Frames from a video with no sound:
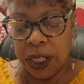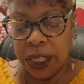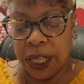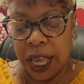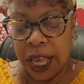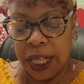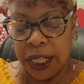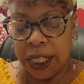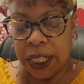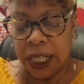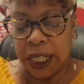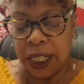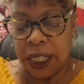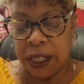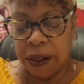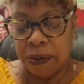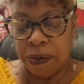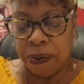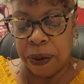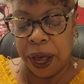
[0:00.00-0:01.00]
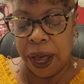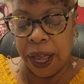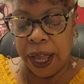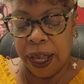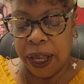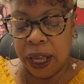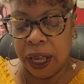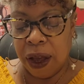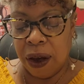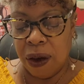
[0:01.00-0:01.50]
says it's
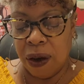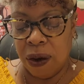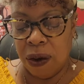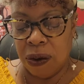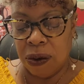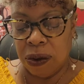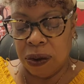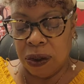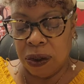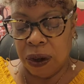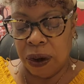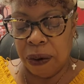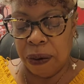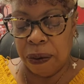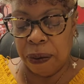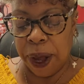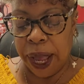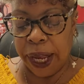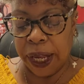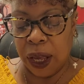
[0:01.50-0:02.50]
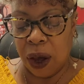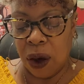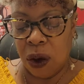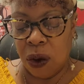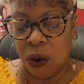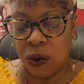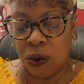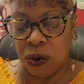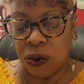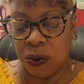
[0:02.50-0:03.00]
Maya Cones or My
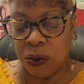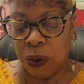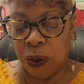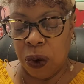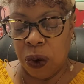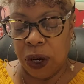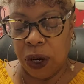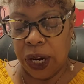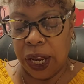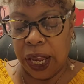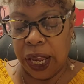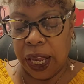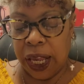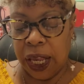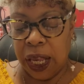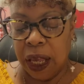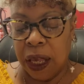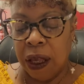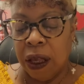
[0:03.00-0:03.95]
Cones Morning.